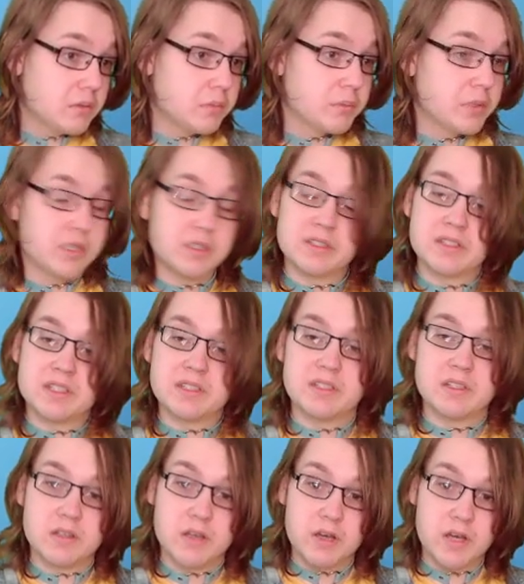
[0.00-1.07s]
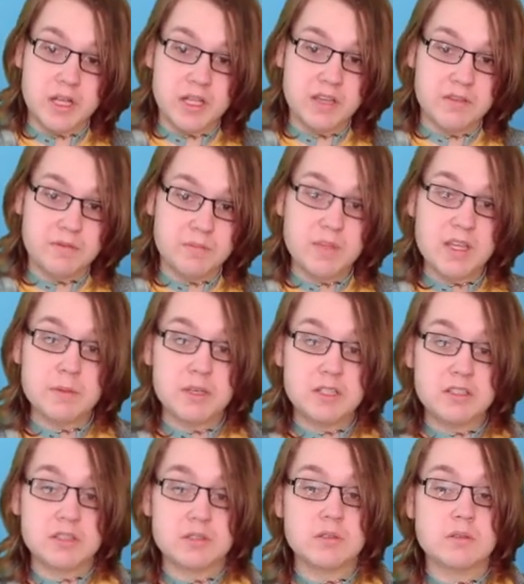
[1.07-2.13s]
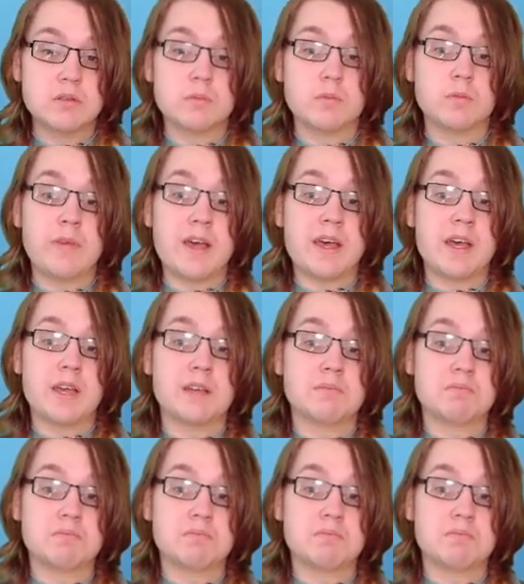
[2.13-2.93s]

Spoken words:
because this is an earlier image where